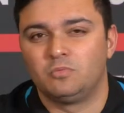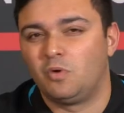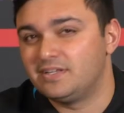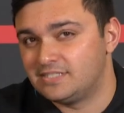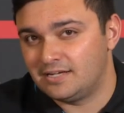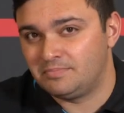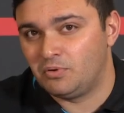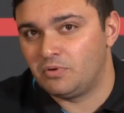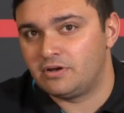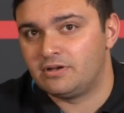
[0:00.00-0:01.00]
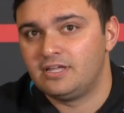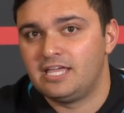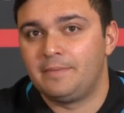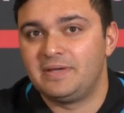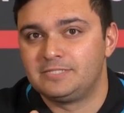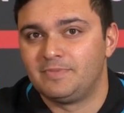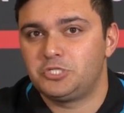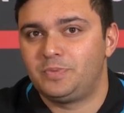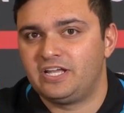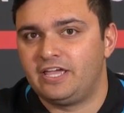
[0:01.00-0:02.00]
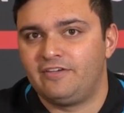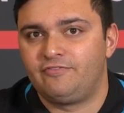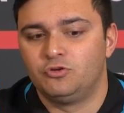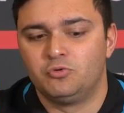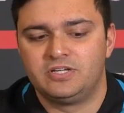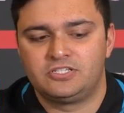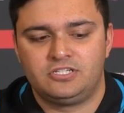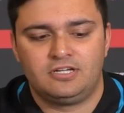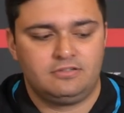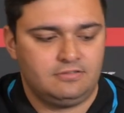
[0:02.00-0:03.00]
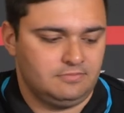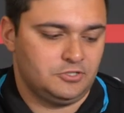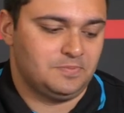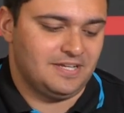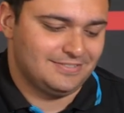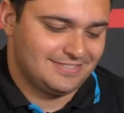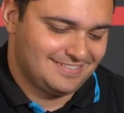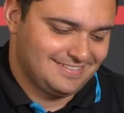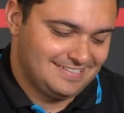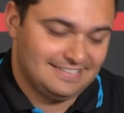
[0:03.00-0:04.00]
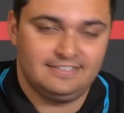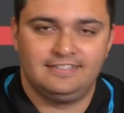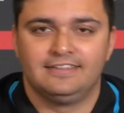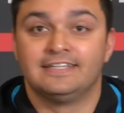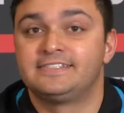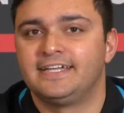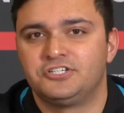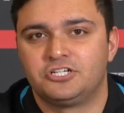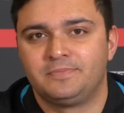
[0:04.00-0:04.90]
Why is that important? It means much better air-fuel mixture, which means less danger